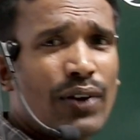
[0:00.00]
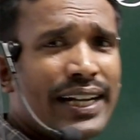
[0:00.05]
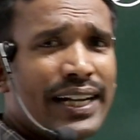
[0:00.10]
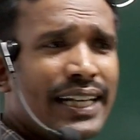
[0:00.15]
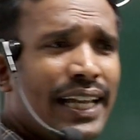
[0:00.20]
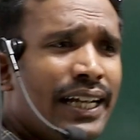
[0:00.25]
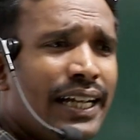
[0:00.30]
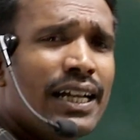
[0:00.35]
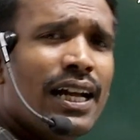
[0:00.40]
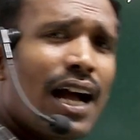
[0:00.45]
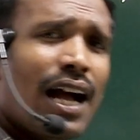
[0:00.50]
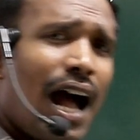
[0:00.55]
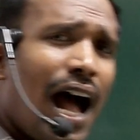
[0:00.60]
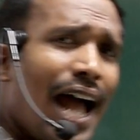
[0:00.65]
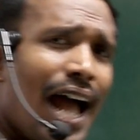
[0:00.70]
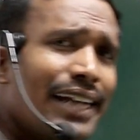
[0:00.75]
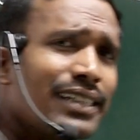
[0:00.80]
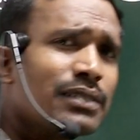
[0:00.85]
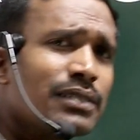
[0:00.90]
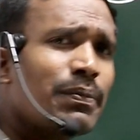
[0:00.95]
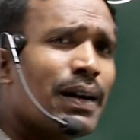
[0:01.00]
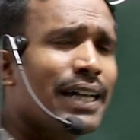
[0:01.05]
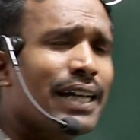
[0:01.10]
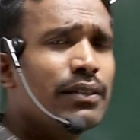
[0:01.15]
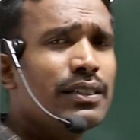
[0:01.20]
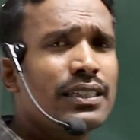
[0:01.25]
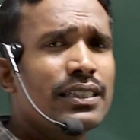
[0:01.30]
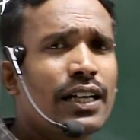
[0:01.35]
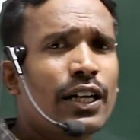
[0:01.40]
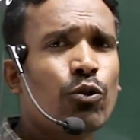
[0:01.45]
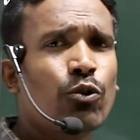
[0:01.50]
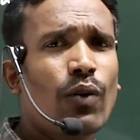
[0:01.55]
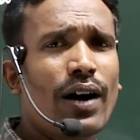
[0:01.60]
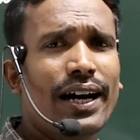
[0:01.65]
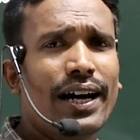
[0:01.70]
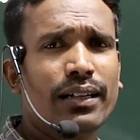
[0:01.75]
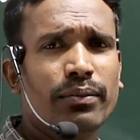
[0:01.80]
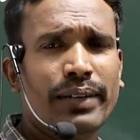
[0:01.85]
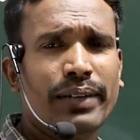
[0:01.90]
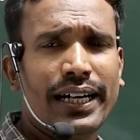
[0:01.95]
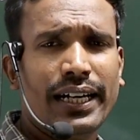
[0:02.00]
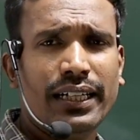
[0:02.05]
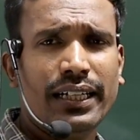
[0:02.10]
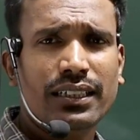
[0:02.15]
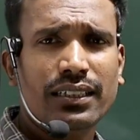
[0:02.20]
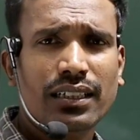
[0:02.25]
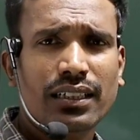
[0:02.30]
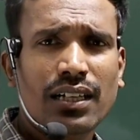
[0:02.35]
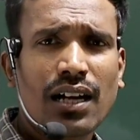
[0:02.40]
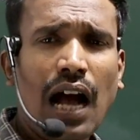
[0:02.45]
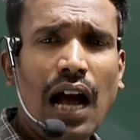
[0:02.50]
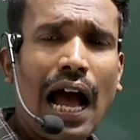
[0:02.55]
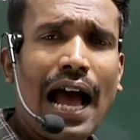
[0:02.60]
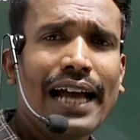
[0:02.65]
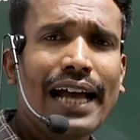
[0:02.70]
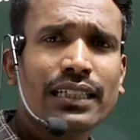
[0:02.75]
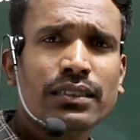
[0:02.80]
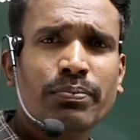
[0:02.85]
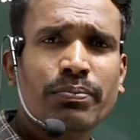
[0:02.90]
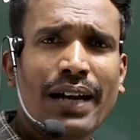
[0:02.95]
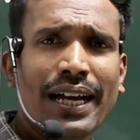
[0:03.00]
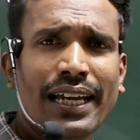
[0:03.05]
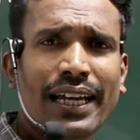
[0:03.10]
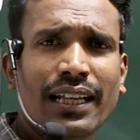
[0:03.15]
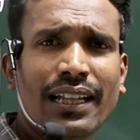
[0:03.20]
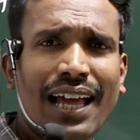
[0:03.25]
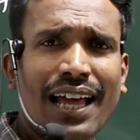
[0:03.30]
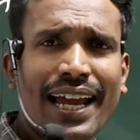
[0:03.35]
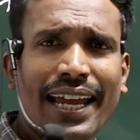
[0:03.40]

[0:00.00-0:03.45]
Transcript: winding as my requirement, as my